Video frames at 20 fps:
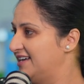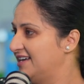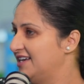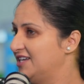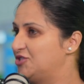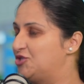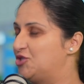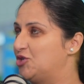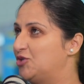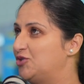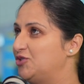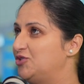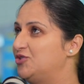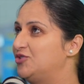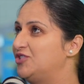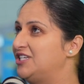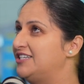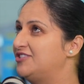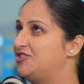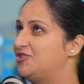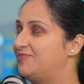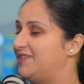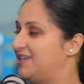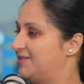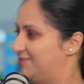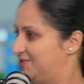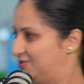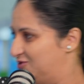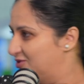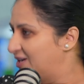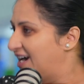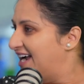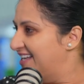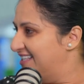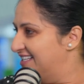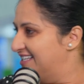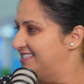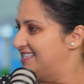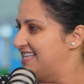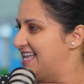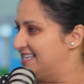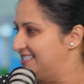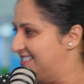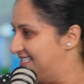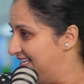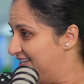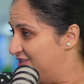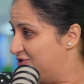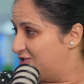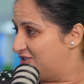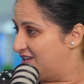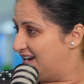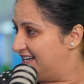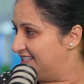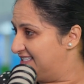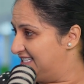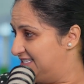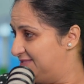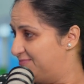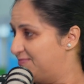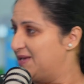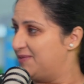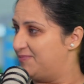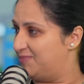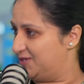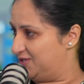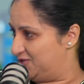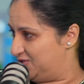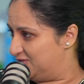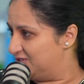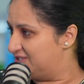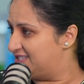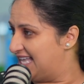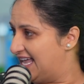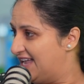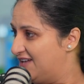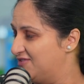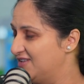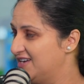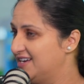So you need to be able to write this essay or write this paper yourself.